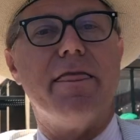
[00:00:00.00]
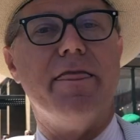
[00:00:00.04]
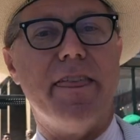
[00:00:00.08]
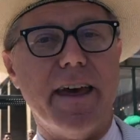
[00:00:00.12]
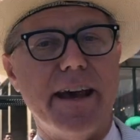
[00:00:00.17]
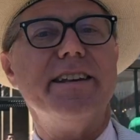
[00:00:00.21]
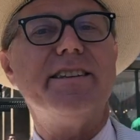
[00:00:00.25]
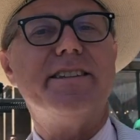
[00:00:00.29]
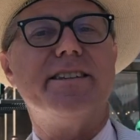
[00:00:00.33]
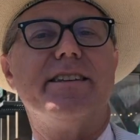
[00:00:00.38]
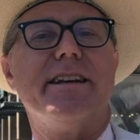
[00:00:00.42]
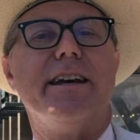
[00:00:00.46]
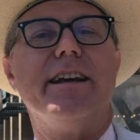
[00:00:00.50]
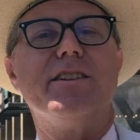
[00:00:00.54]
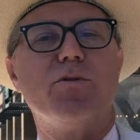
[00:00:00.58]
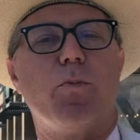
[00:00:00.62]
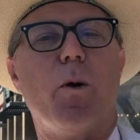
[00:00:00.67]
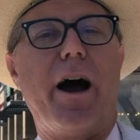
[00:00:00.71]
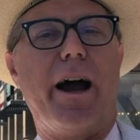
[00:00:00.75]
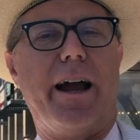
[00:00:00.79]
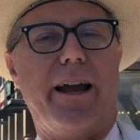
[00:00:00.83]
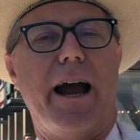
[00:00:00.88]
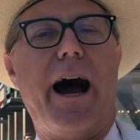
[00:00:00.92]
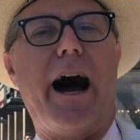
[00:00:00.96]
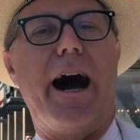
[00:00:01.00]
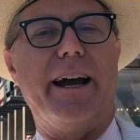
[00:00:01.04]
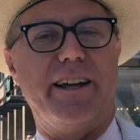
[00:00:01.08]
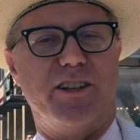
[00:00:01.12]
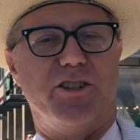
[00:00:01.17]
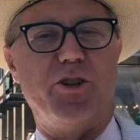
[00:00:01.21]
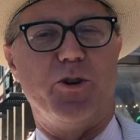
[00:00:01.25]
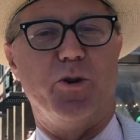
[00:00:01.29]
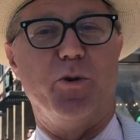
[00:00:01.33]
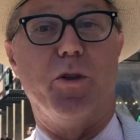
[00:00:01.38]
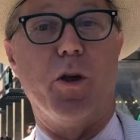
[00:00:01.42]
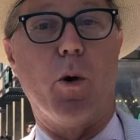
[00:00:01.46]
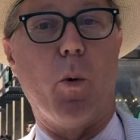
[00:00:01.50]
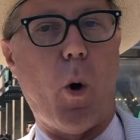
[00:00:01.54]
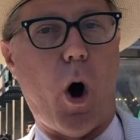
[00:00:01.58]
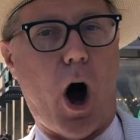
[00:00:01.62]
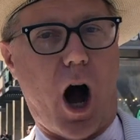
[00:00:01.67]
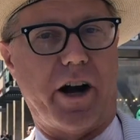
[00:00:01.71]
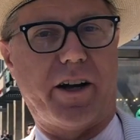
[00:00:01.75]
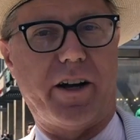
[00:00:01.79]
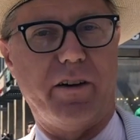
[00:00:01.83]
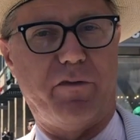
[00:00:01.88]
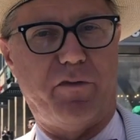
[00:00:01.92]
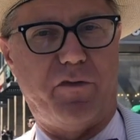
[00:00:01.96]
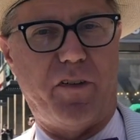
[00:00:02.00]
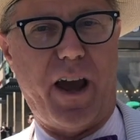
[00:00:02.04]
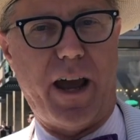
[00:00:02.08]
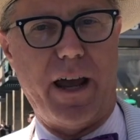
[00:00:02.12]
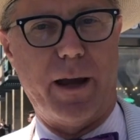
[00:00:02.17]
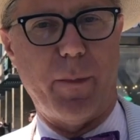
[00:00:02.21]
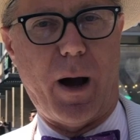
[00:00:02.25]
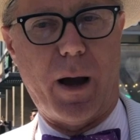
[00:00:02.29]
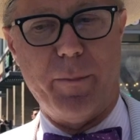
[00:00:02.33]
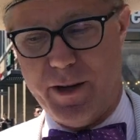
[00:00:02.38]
This is why I do the Walk of Fame.